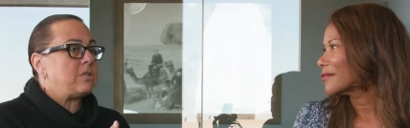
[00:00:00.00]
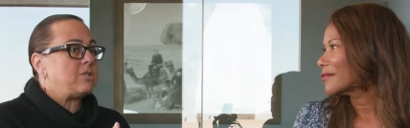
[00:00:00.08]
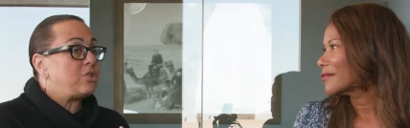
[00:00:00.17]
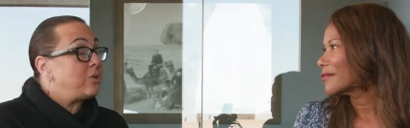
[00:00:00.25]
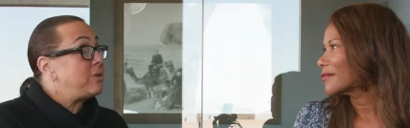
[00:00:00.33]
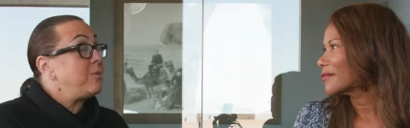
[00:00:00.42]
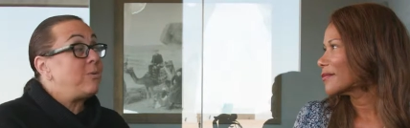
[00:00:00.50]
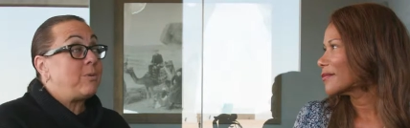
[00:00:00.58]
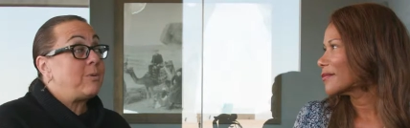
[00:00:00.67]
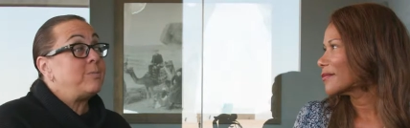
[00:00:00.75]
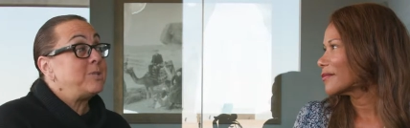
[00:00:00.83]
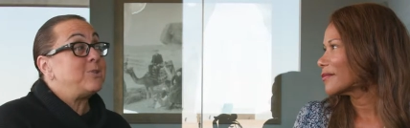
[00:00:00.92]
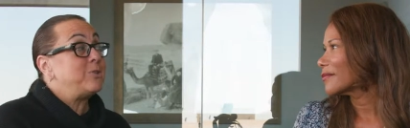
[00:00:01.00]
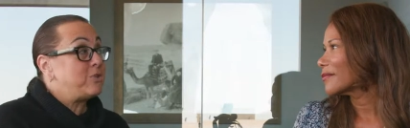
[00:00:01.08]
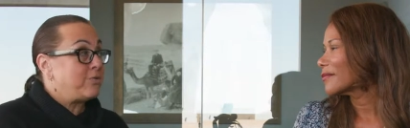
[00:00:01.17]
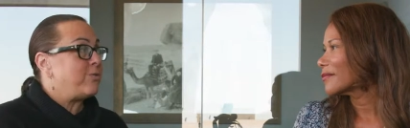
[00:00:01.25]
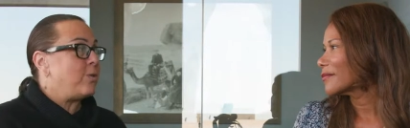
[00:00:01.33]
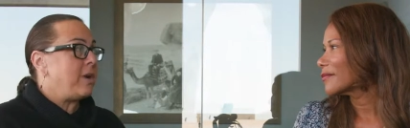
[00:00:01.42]
Speaker 1: certainly when a woman turns
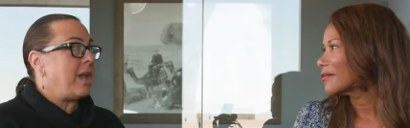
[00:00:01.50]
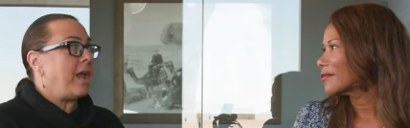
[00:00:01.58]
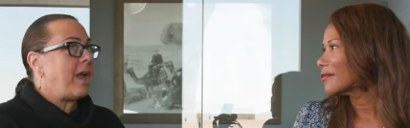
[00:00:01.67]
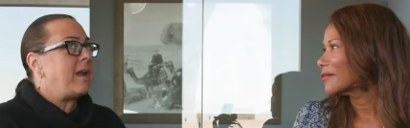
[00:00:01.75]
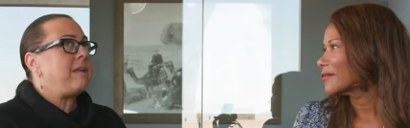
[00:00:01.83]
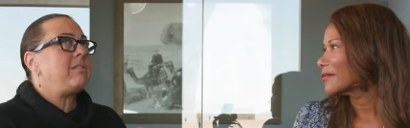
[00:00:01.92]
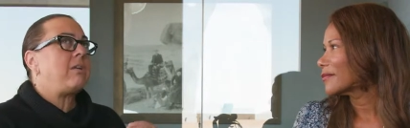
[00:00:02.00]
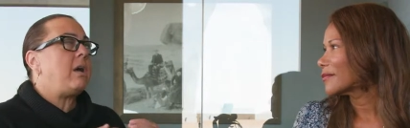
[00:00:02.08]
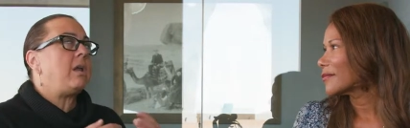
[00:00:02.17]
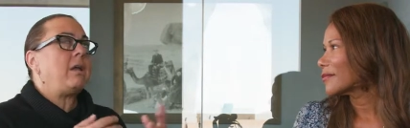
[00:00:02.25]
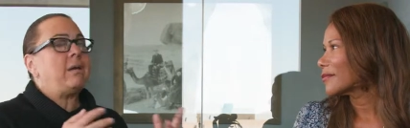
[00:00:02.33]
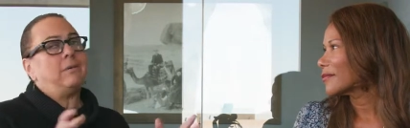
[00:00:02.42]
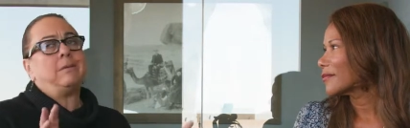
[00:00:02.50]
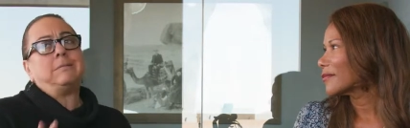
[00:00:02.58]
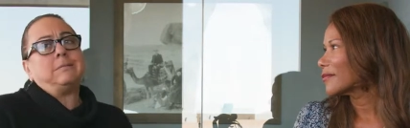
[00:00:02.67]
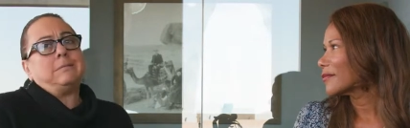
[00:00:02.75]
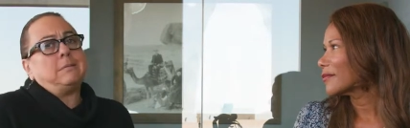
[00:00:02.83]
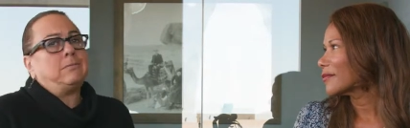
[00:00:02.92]
40, and I thought, oh,
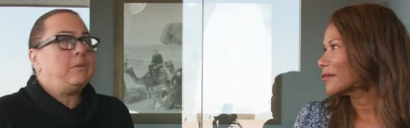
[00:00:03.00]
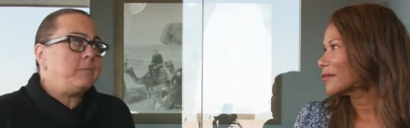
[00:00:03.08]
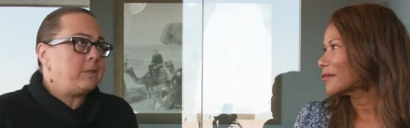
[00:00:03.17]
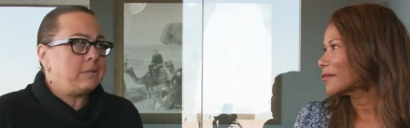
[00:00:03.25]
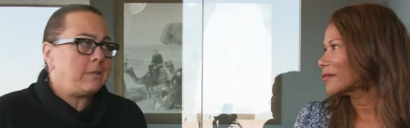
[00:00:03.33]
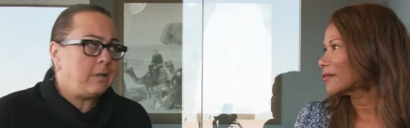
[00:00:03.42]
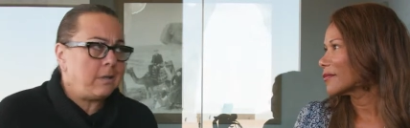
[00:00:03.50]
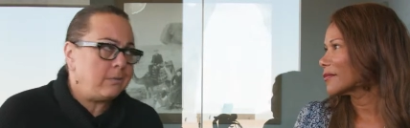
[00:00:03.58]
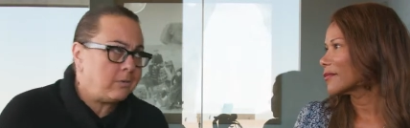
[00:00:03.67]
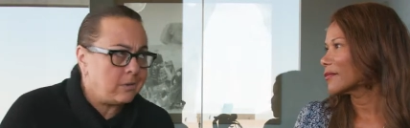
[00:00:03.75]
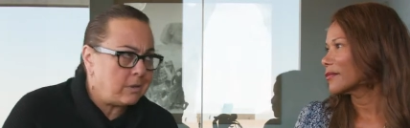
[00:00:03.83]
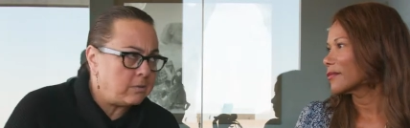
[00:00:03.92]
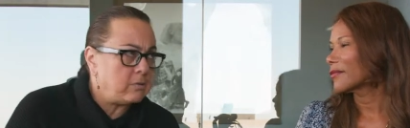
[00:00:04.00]
it's just women saying it when they